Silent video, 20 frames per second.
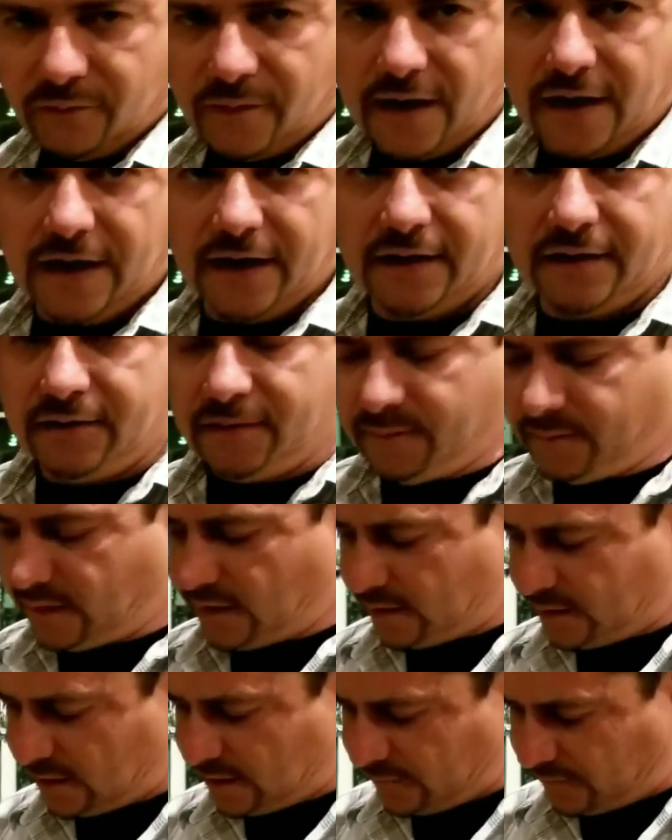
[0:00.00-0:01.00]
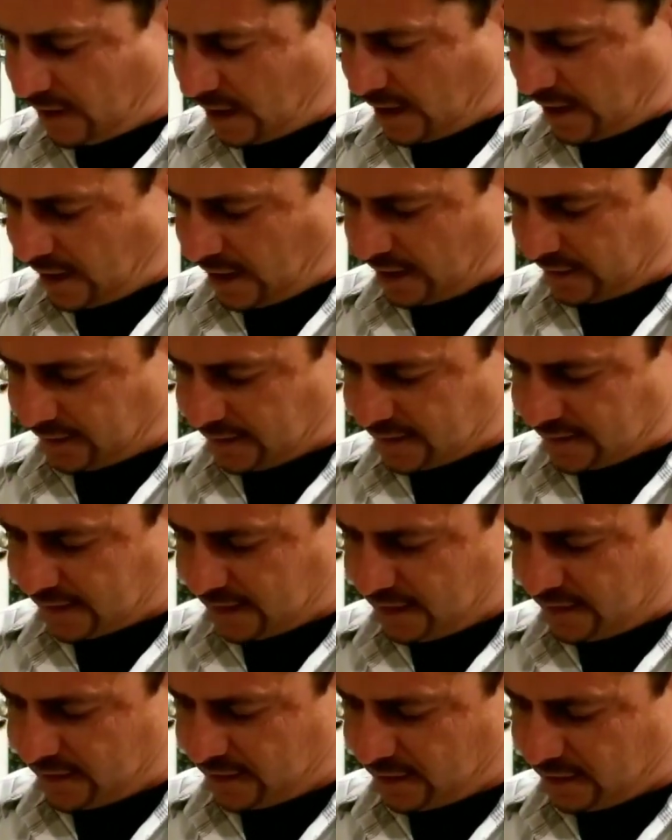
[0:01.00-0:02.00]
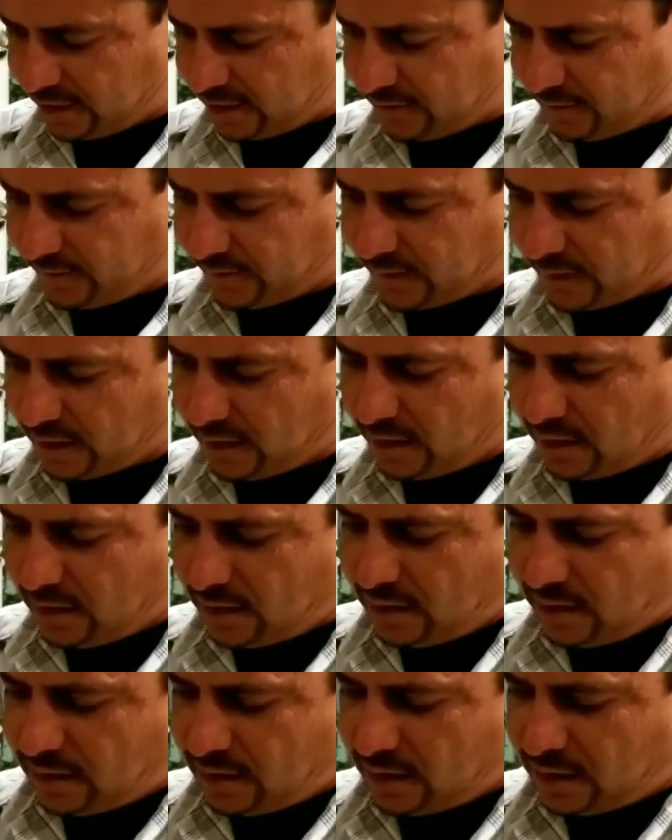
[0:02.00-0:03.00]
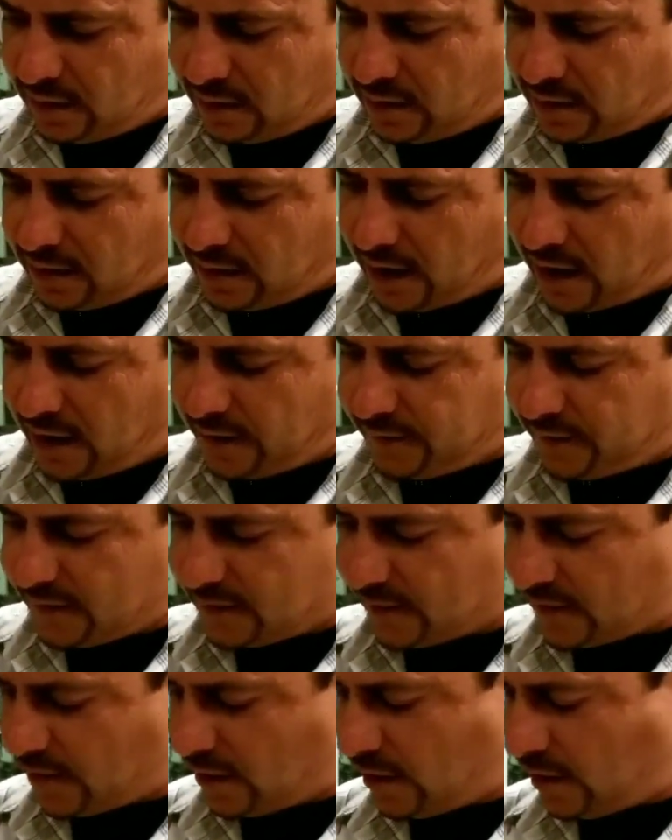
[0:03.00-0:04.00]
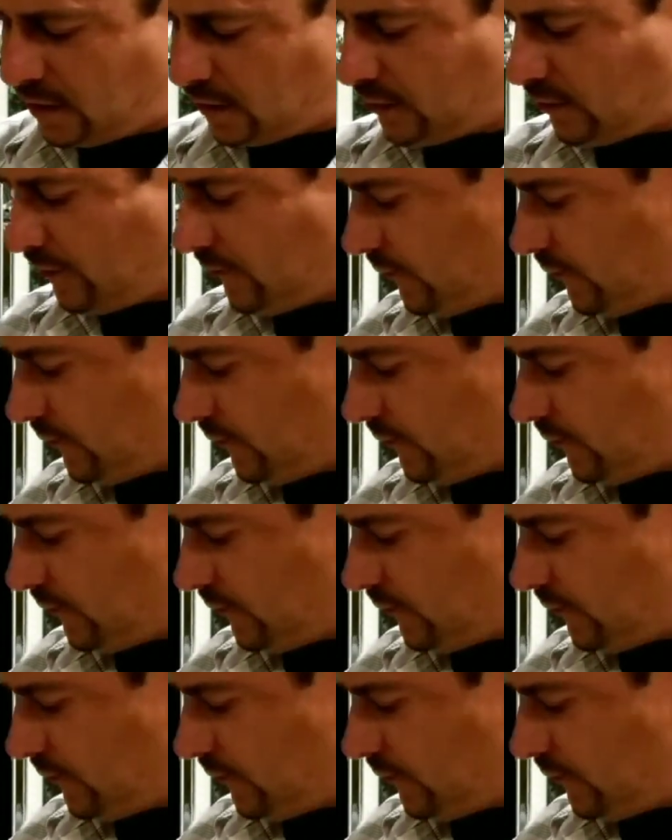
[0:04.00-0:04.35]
red, this is when I like to season it. Add the salt